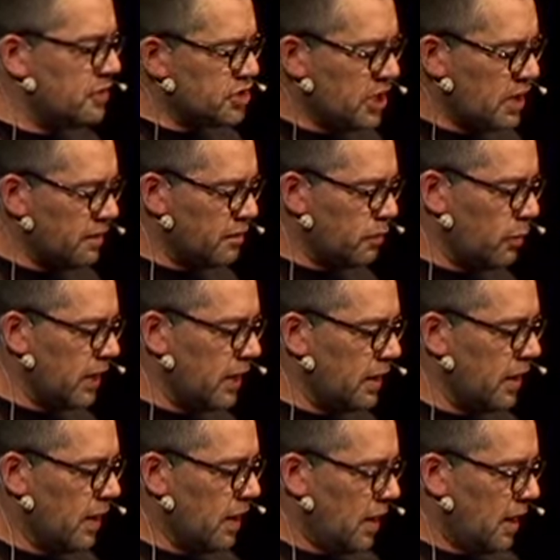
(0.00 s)
and chairs
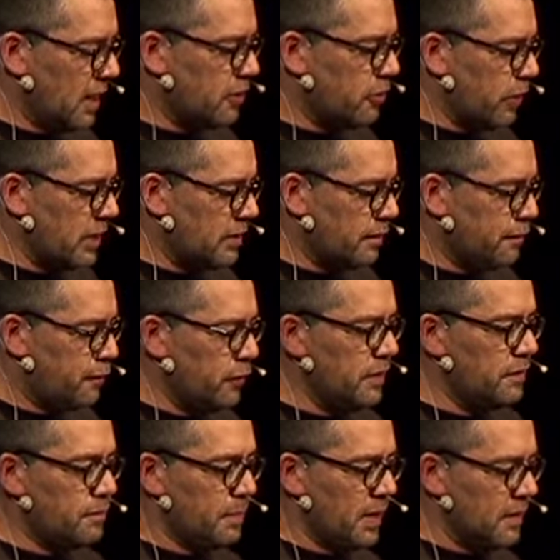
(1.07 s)
away and create a free
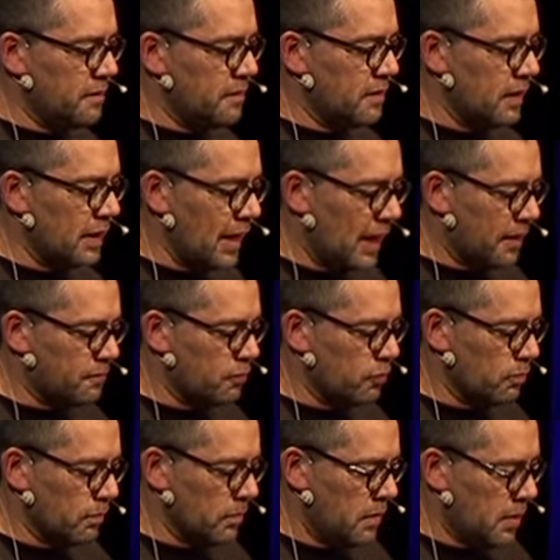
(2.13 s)
space in the
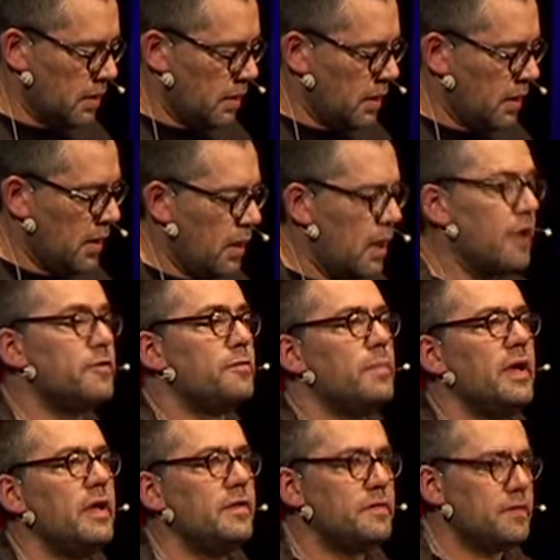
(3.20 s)
classroom. A
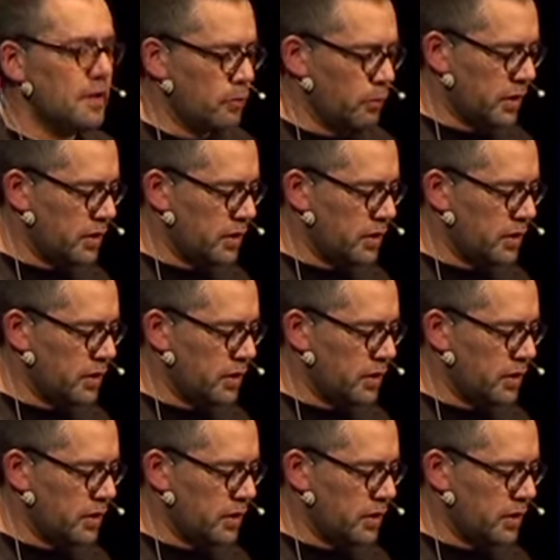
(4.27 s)
space in